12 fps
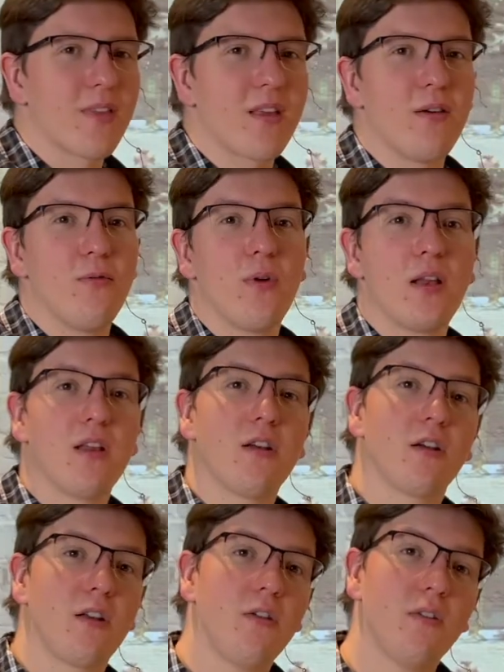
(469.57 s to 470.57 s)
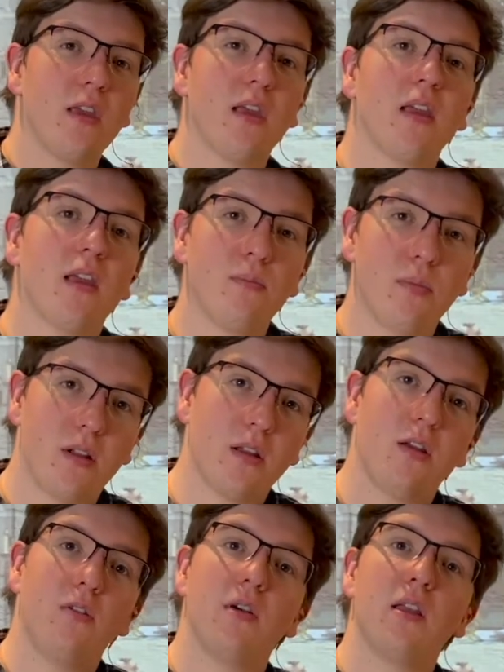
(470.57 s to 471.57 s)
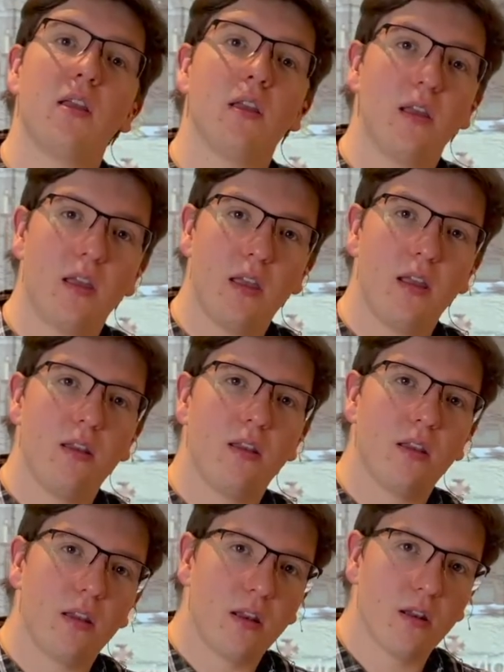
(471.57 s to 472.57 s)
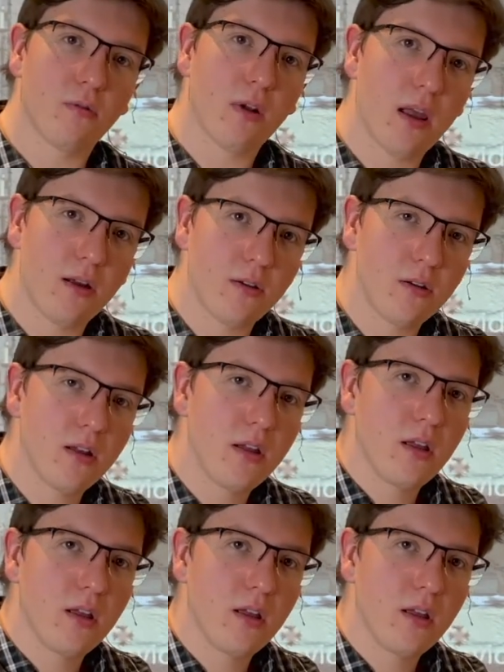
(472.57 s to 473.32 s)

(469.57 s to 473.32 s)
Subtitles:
when you're using a gimbal and going in and around